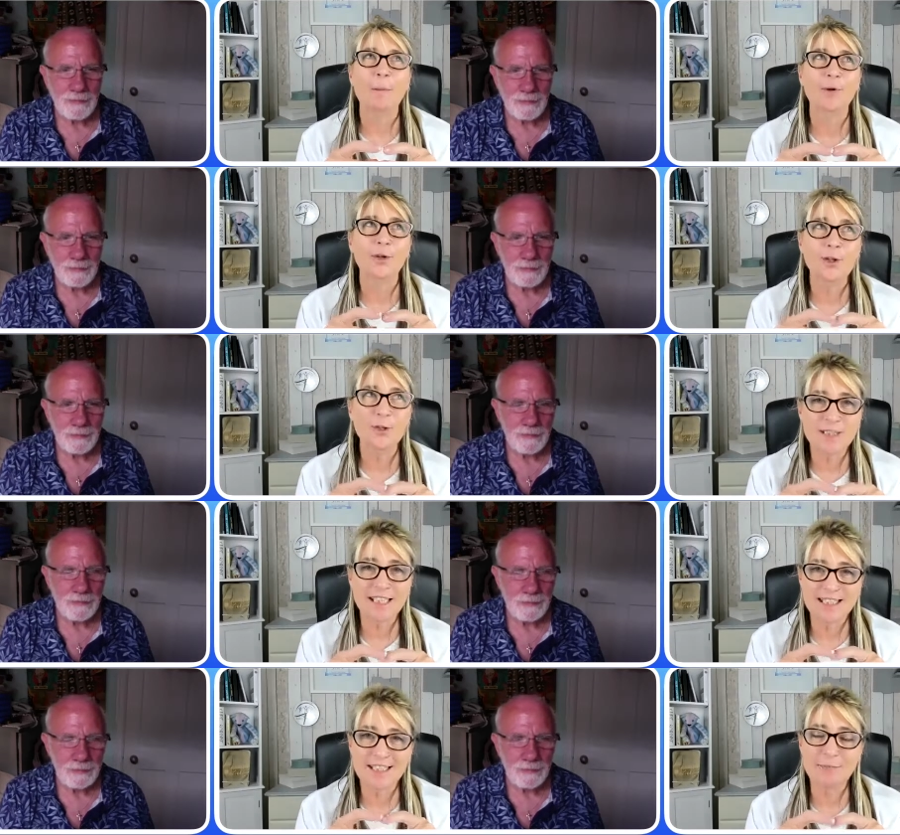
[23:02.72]
Speaker 1: but you
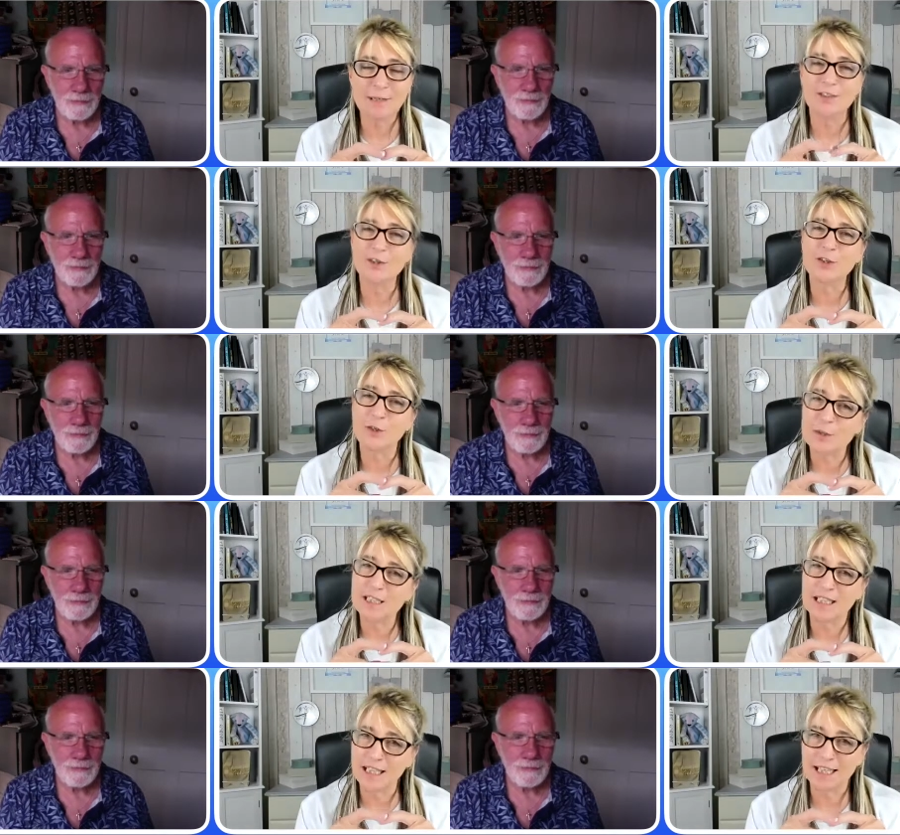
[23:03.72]
said to me that you
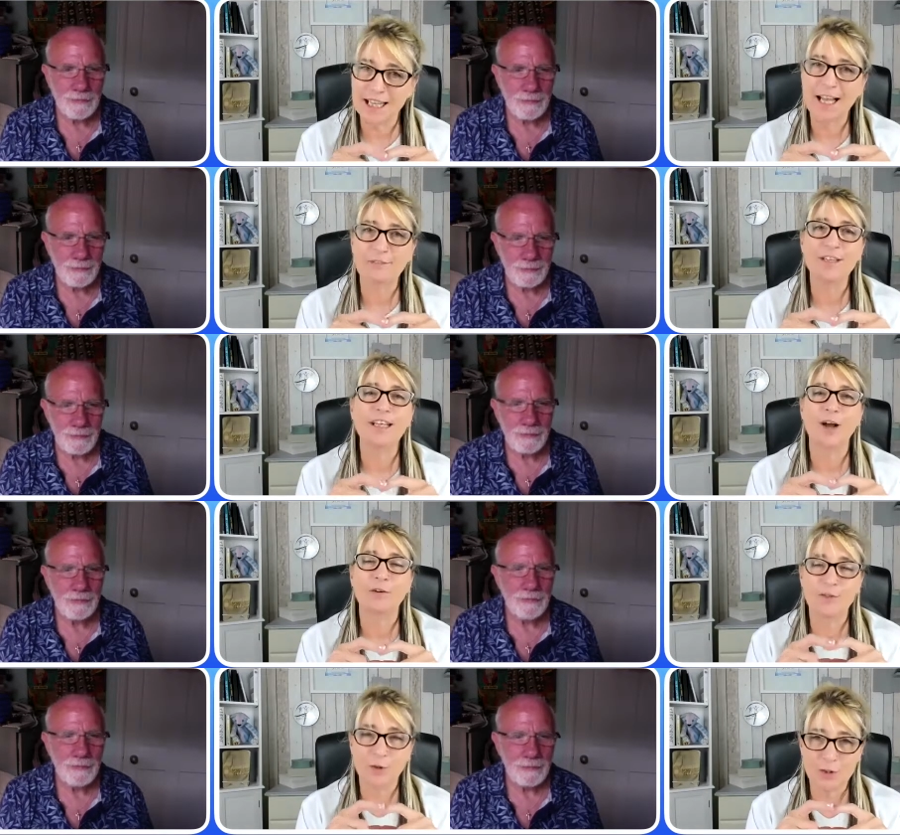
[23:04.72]
didn't think having a
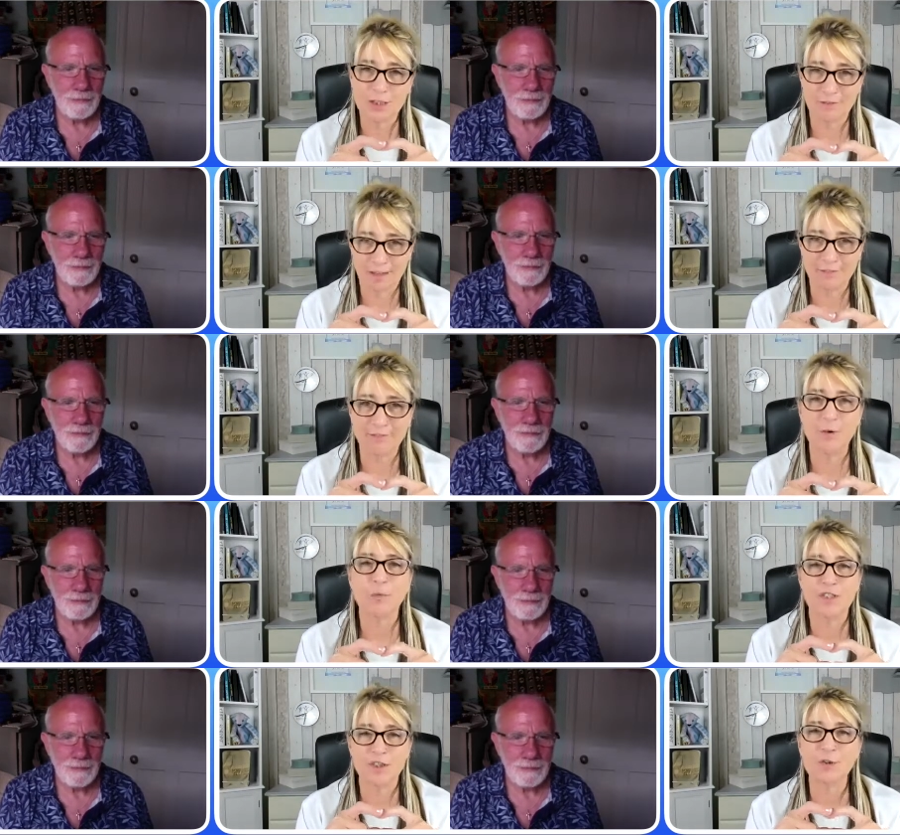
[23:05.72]
photograph
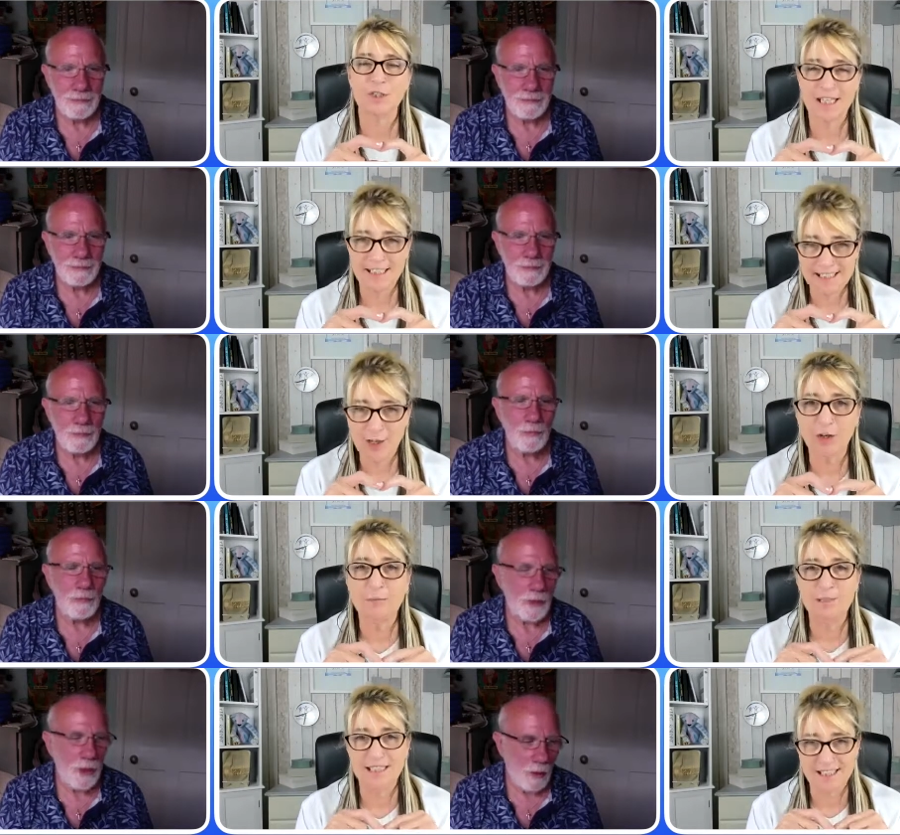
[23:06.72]
was a good idea on a
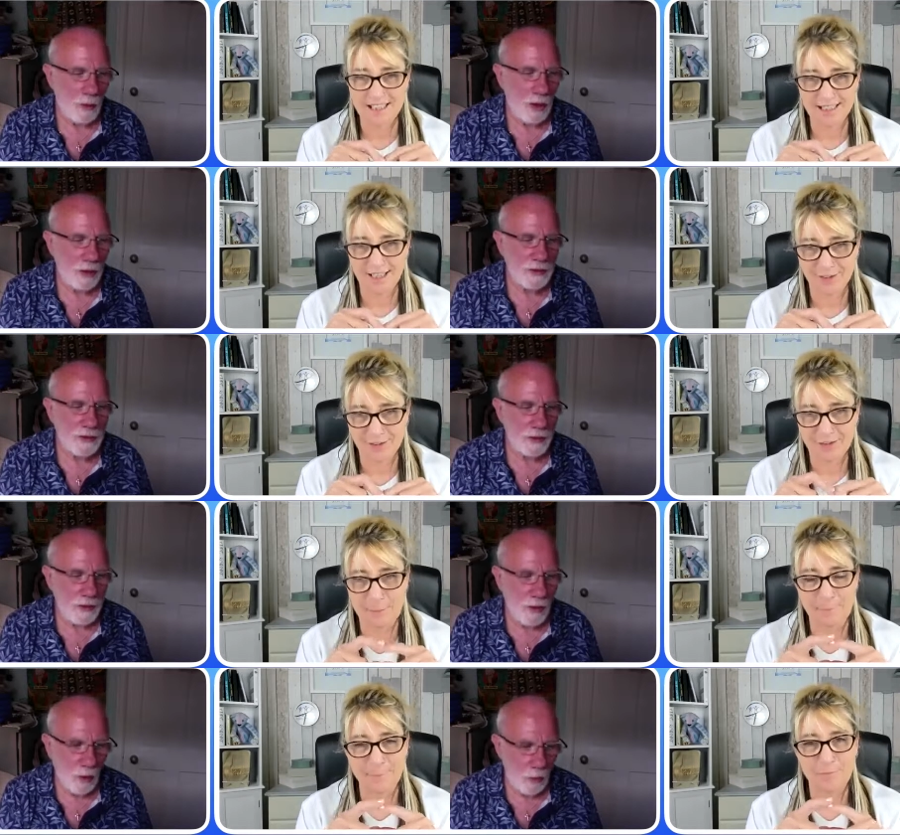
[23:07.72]
business. No, I
Speaker 2: still
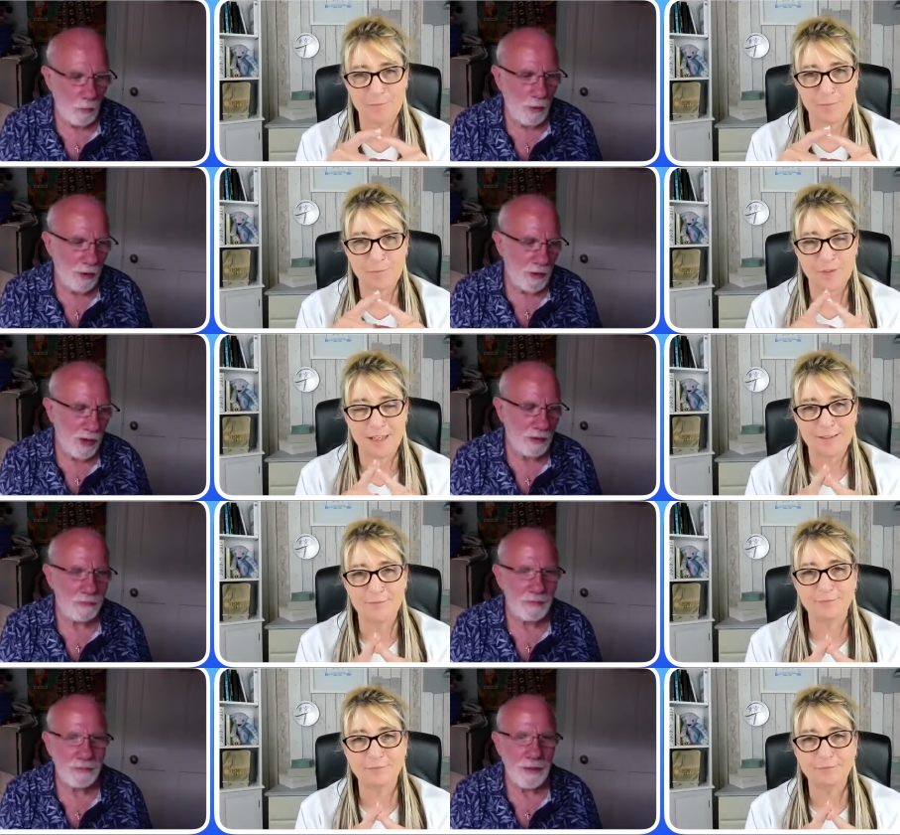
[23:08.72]
hold by that,
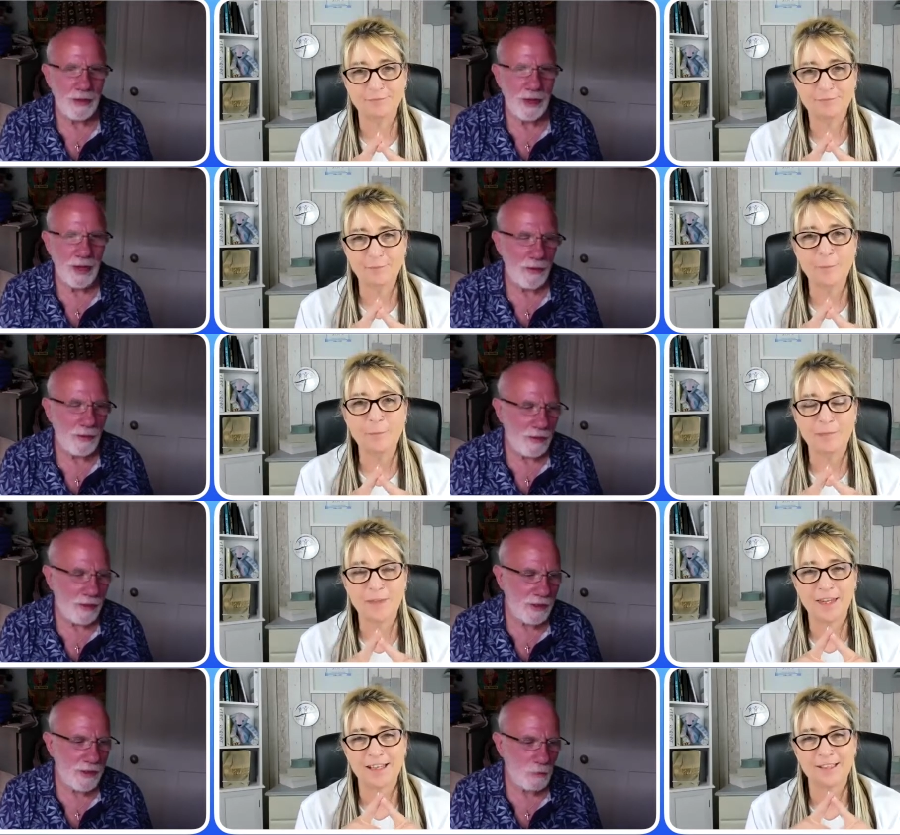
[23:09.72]
and the
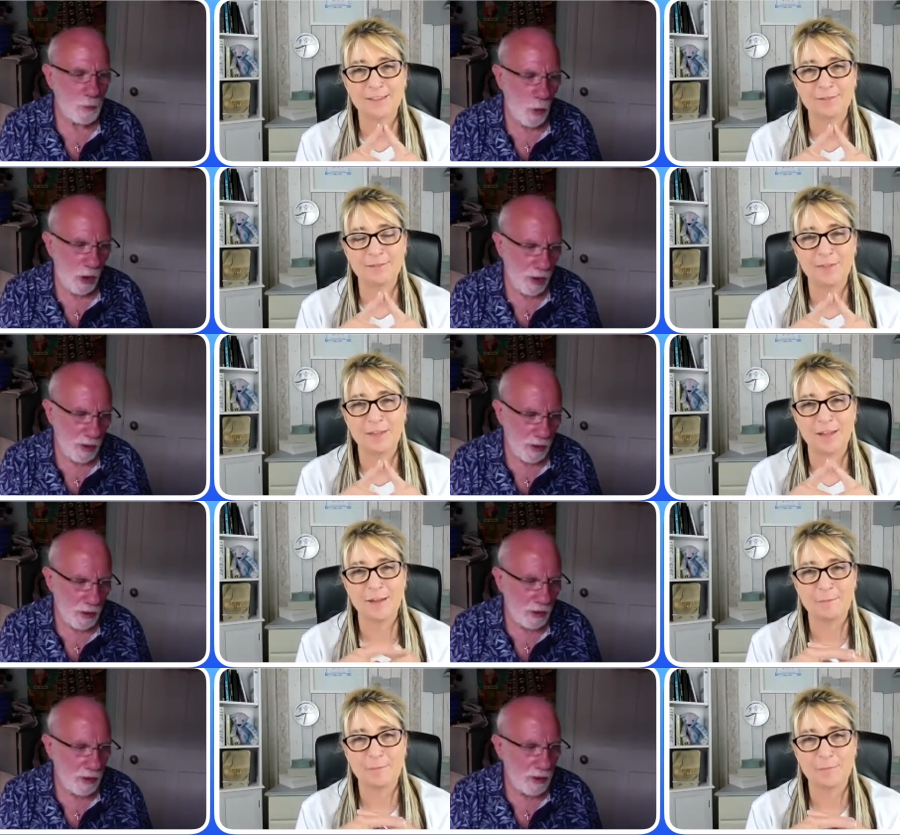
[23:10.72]
reason why
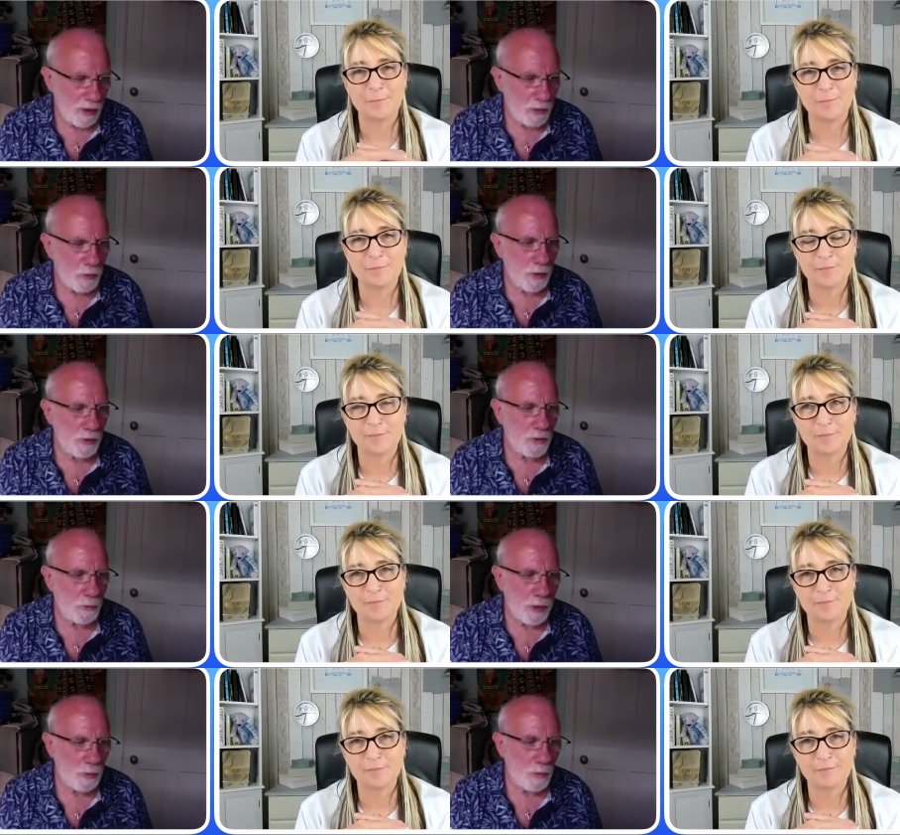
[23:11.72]
is because
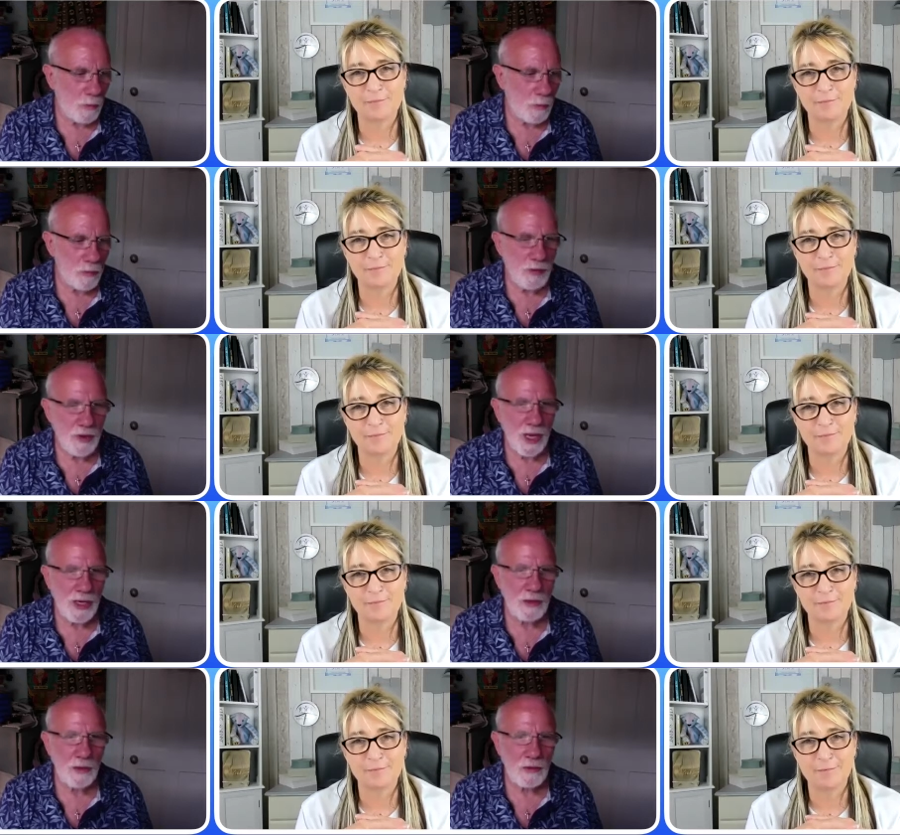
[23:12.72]
people will project
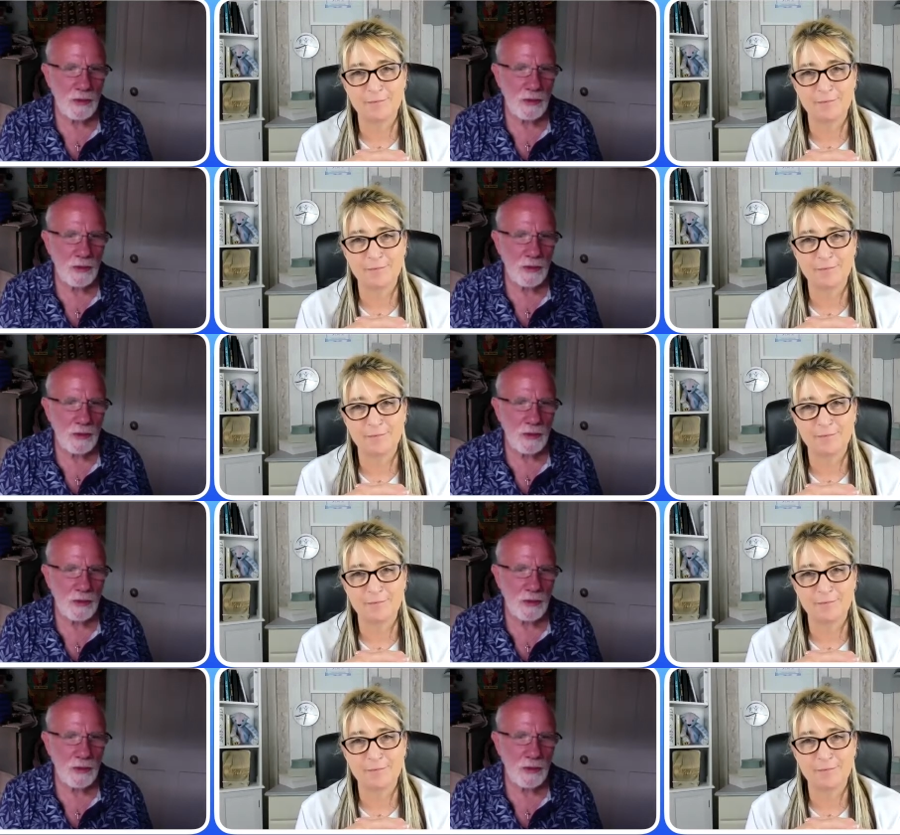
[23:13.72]
onto